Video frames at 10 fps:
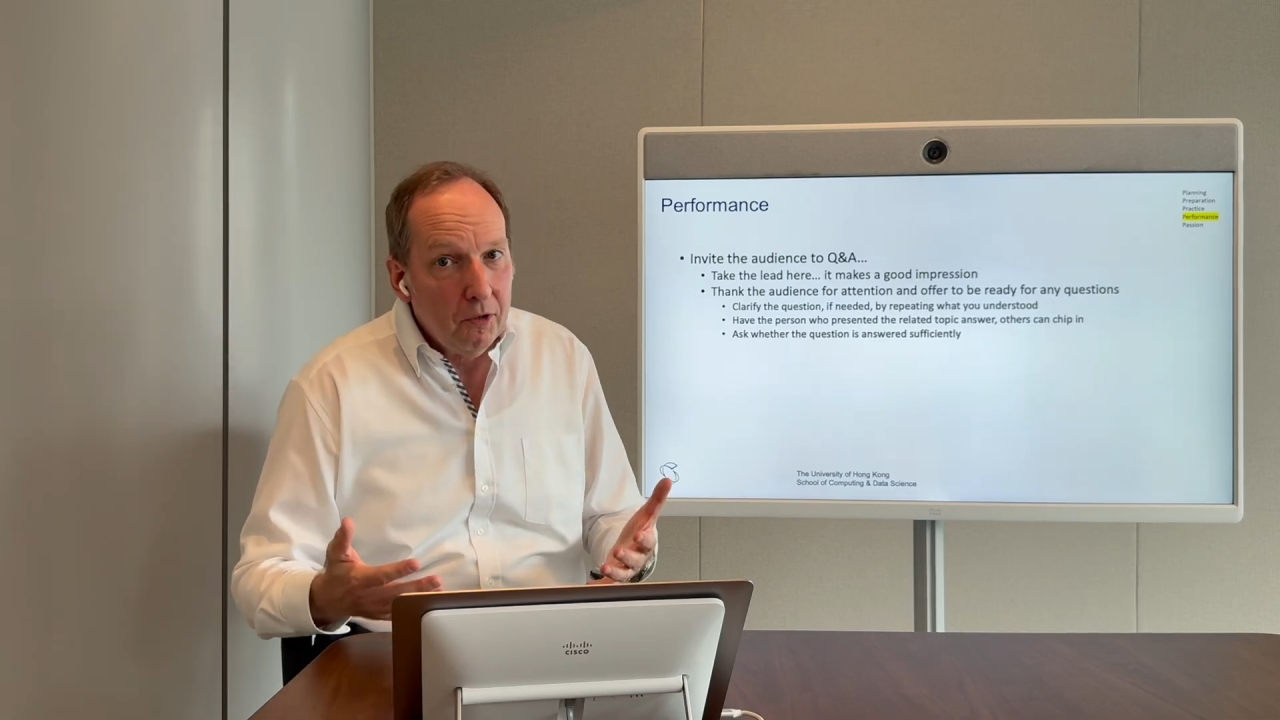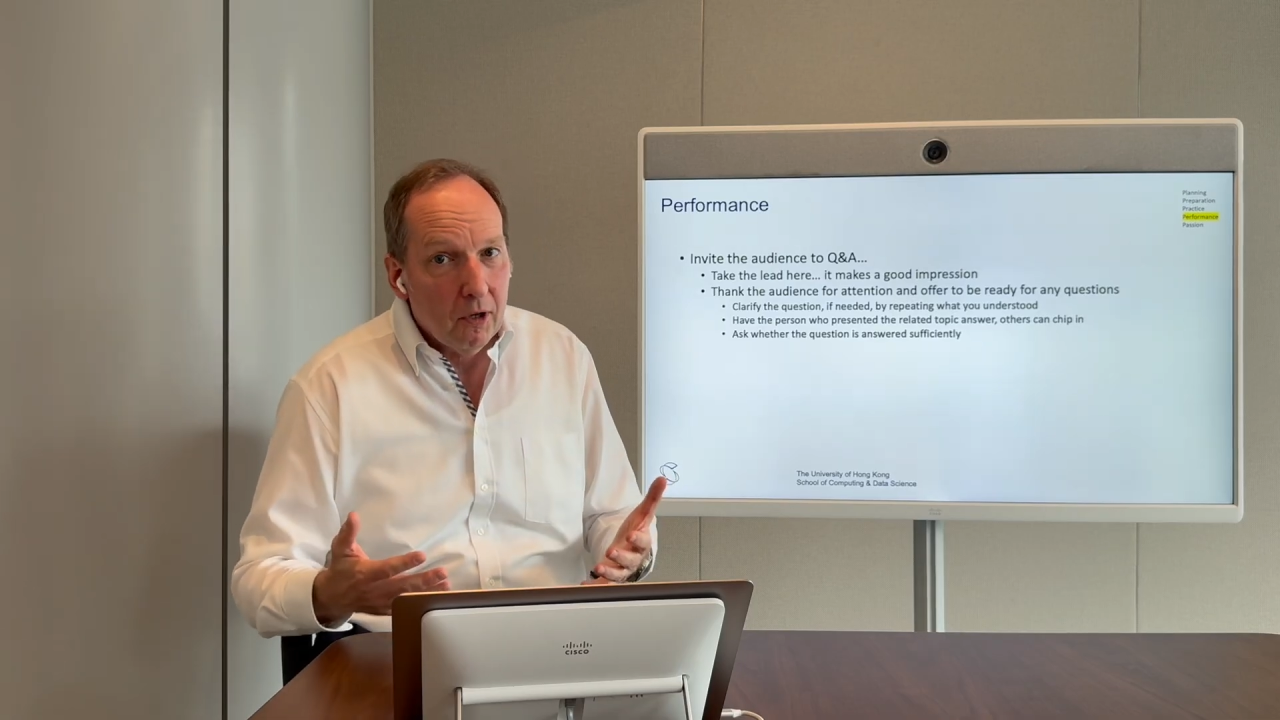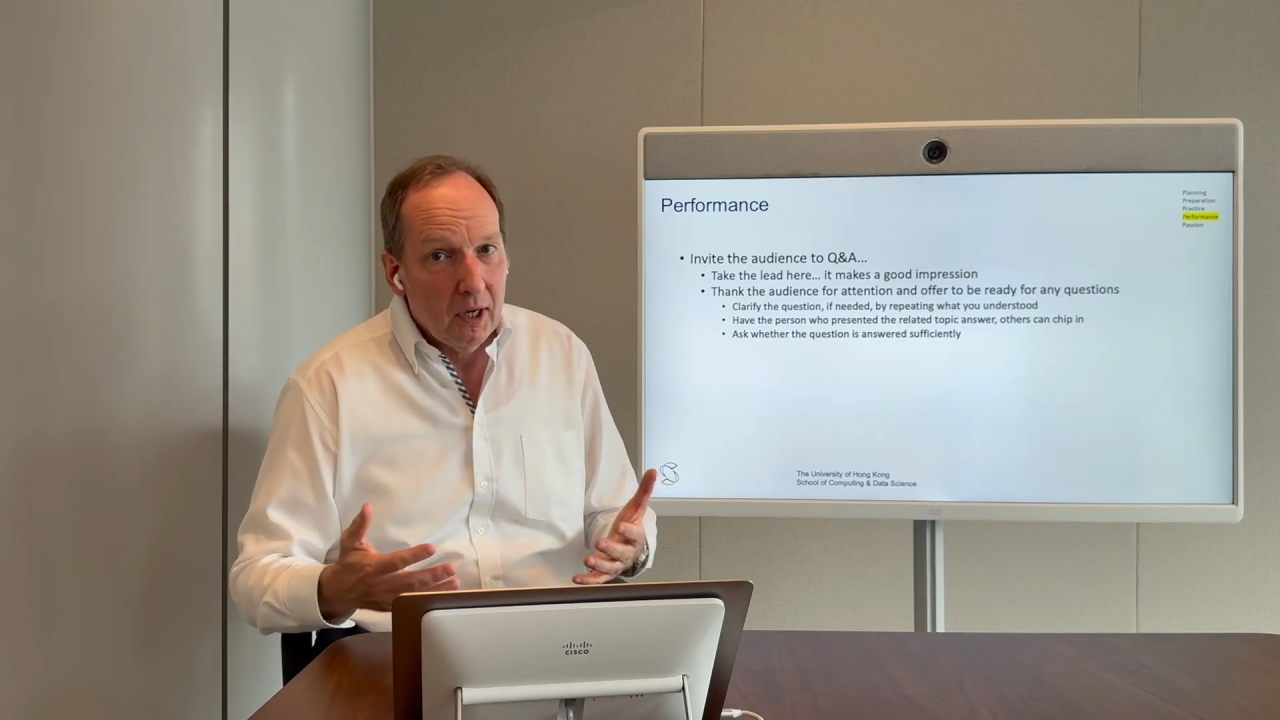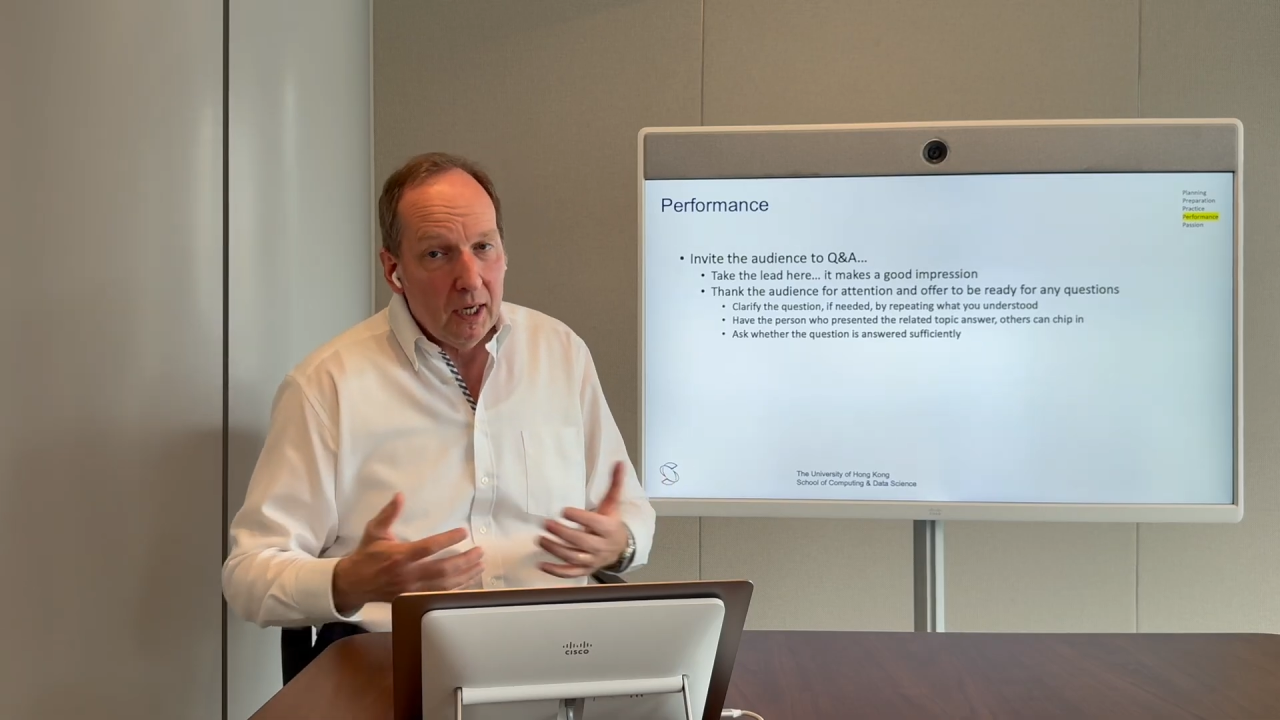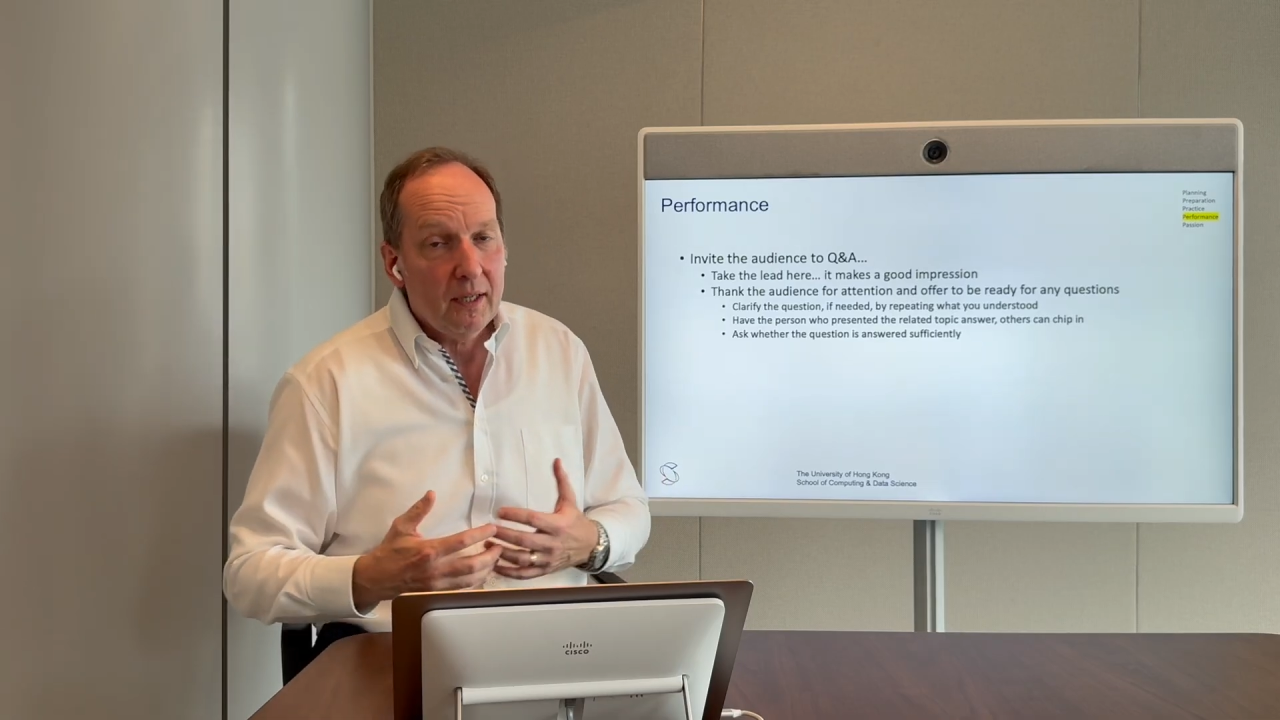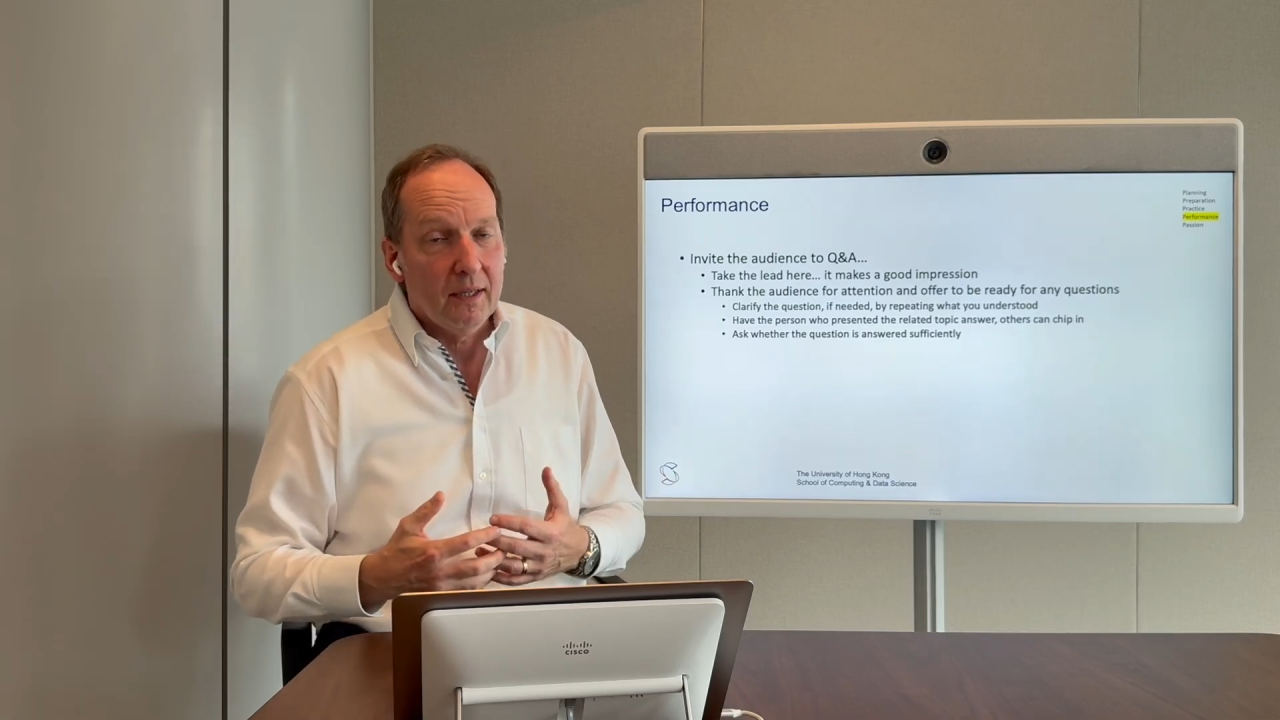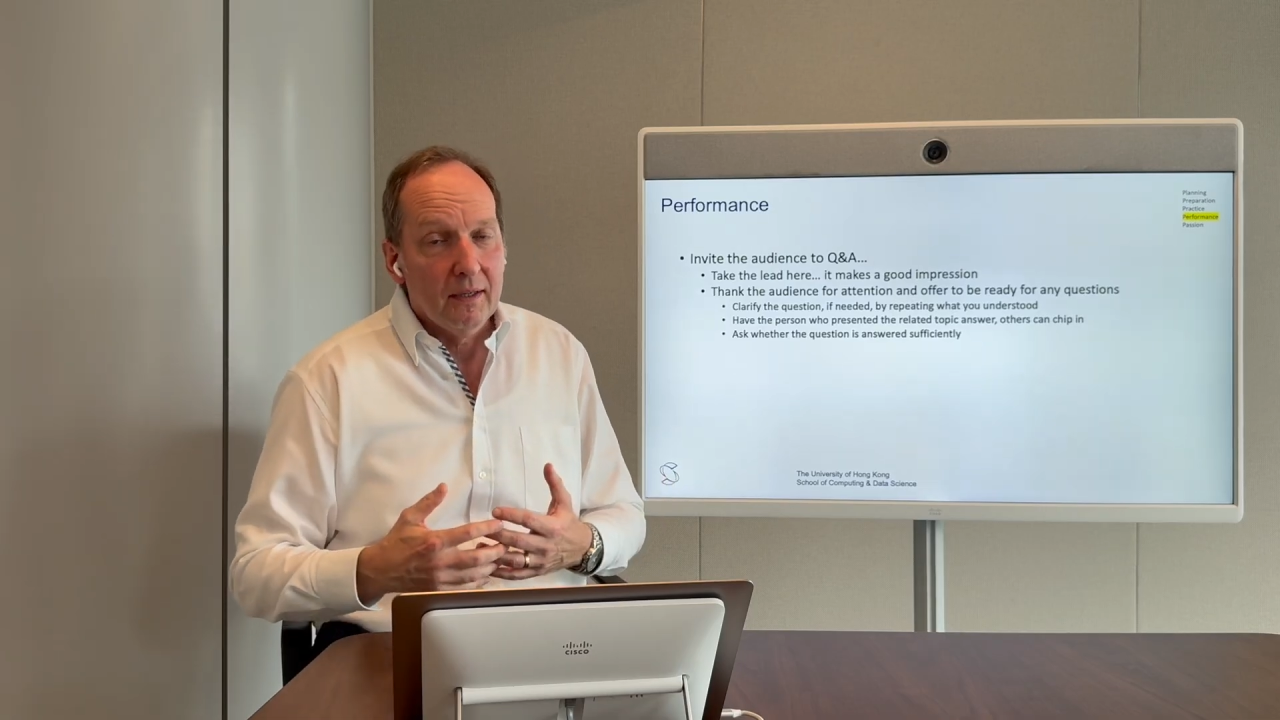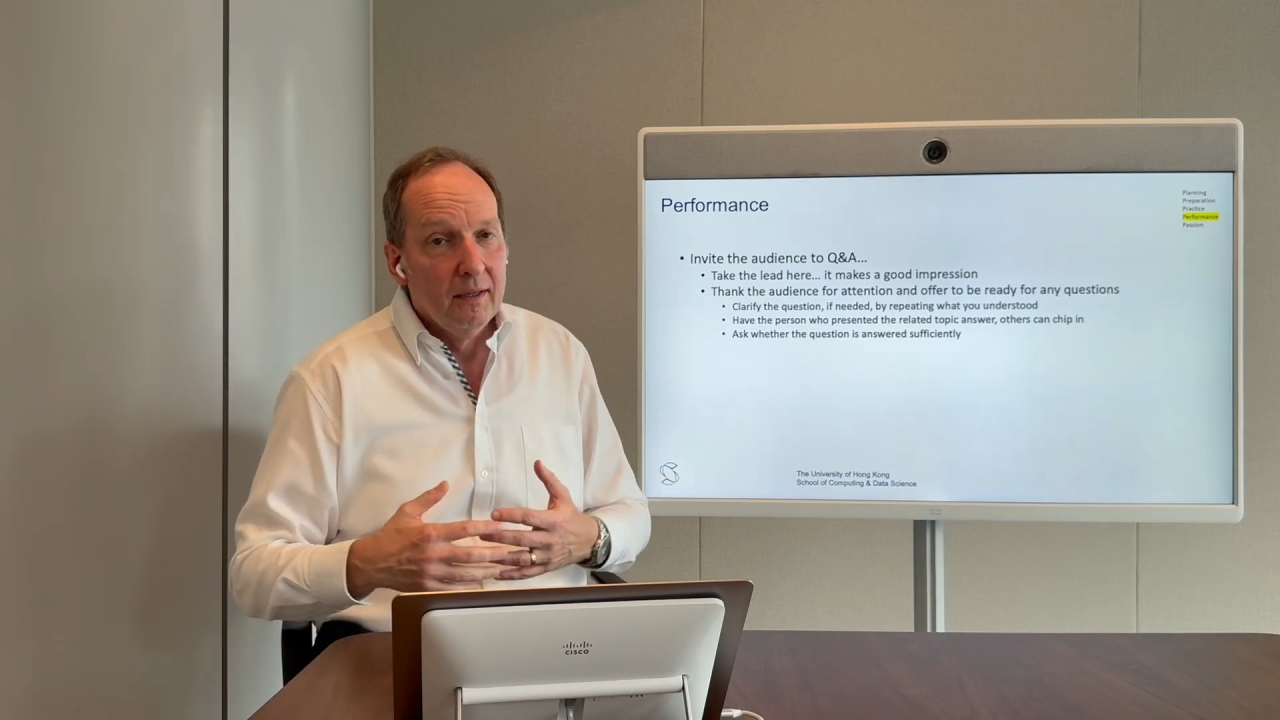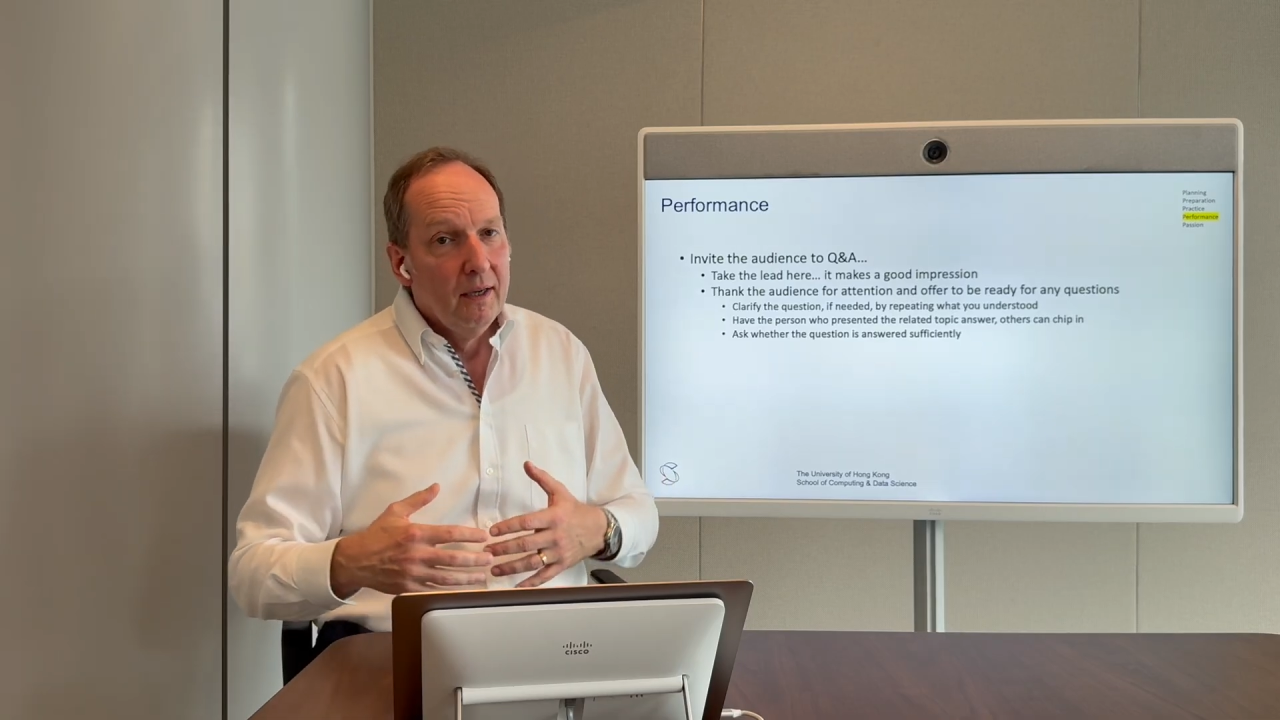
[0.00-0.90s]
are lucky.